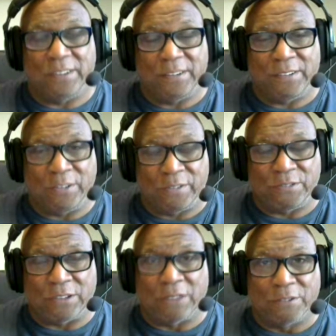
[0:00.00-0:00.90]
you
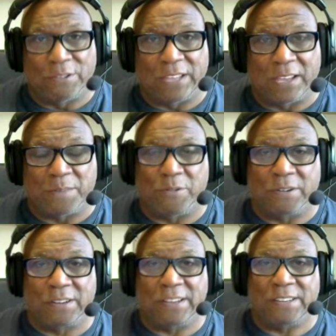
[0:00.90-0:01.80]
download the
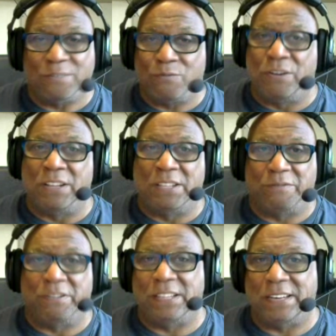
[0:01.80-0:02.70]
airport, it is really,
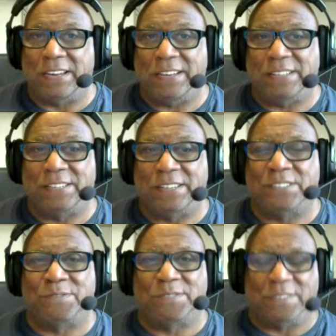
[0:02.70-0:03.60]
really neat.
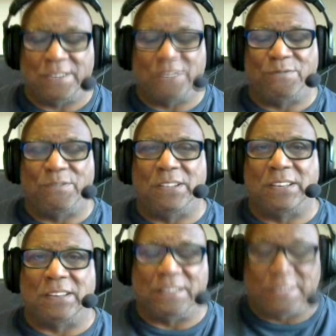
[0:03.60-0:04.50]
It's really
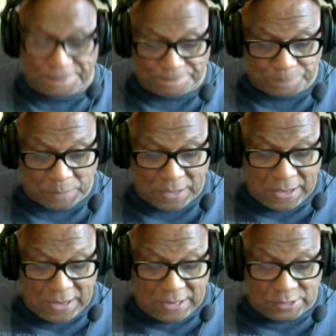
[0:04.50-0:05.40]
nice.
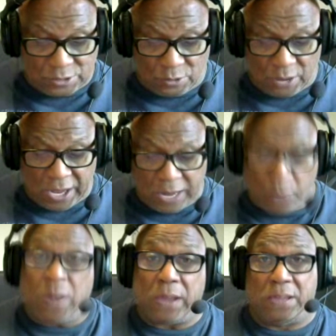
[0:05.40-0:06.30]
So a
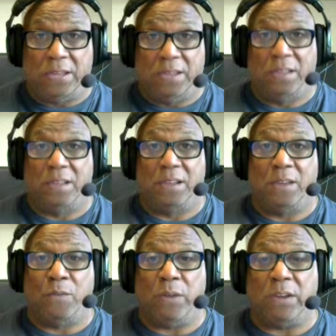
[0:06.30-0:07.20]
quick
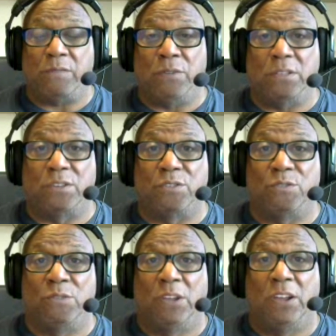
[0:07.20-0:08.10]
run
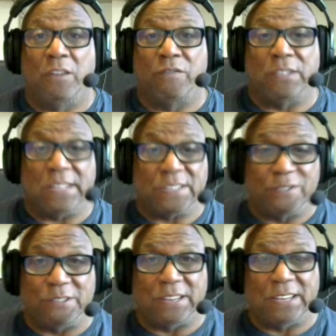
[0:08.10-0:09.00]
through of the last
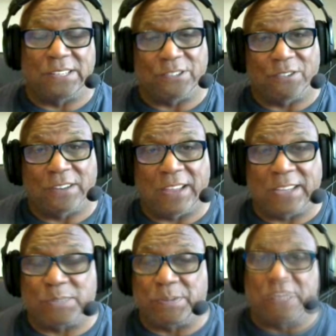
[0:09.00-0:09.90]
few days on
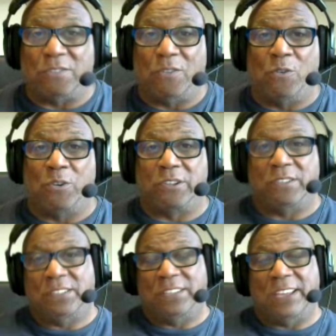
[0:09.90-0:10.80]
Xplane.org and
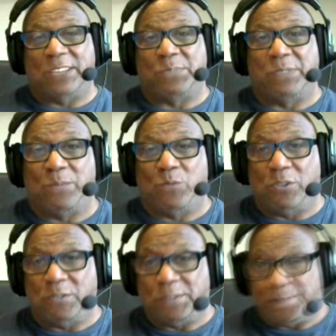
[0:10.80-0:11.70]
in the Xplane
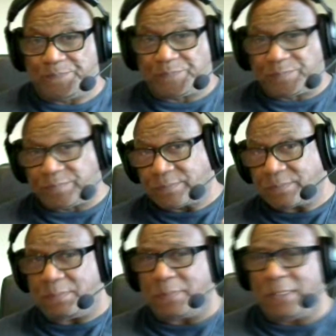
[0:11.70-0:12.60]
world.
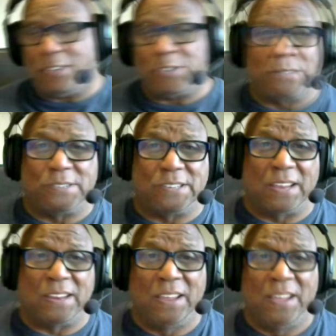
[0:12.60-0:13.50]
I just want to say